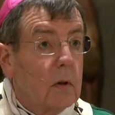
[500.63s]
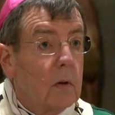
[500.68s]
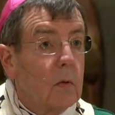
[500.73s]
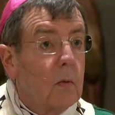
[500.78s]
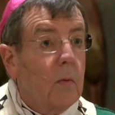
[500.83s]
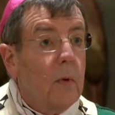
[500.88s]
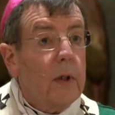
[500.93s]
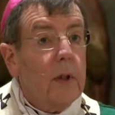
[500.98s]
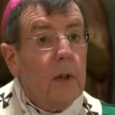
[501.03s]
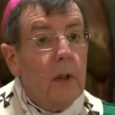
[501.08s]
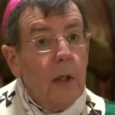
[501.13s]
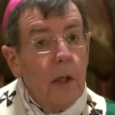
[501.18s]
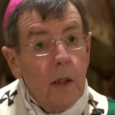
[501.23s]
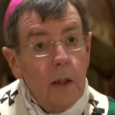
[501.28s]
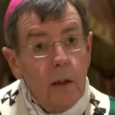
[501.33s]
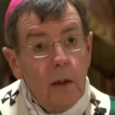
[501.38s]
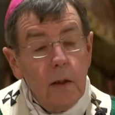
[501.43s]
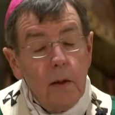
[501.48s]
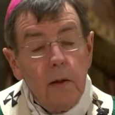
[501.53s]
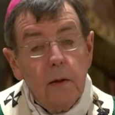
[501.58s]
We
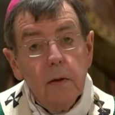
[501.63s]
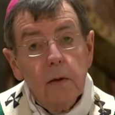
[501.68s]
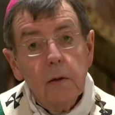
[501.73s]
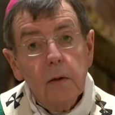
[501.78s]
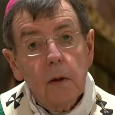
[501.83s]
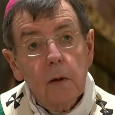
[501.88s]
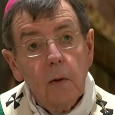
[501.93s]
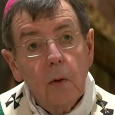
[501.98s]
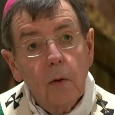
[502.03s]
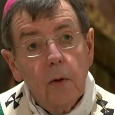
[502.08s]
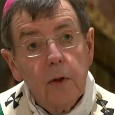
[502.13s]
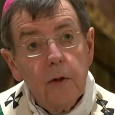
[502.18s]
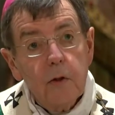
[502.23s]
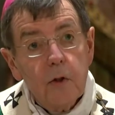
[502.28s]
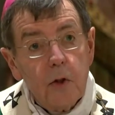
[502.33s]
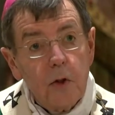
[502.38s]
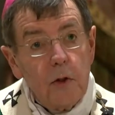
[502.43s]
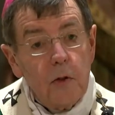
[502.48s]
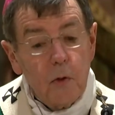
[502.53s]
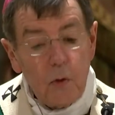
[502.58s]
need the Lord
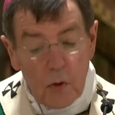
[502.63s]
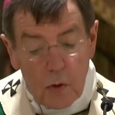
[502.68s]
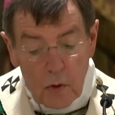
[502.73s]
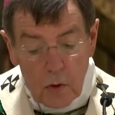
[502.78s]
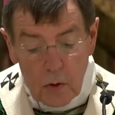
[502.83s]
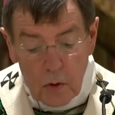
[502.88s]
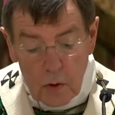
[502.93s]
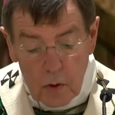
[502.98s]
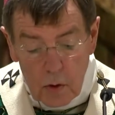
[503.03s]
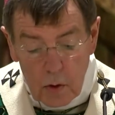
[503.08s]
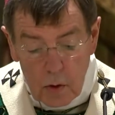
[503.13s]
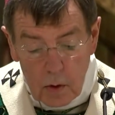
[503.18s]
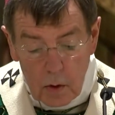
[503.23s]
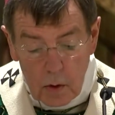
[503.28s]
Jesus.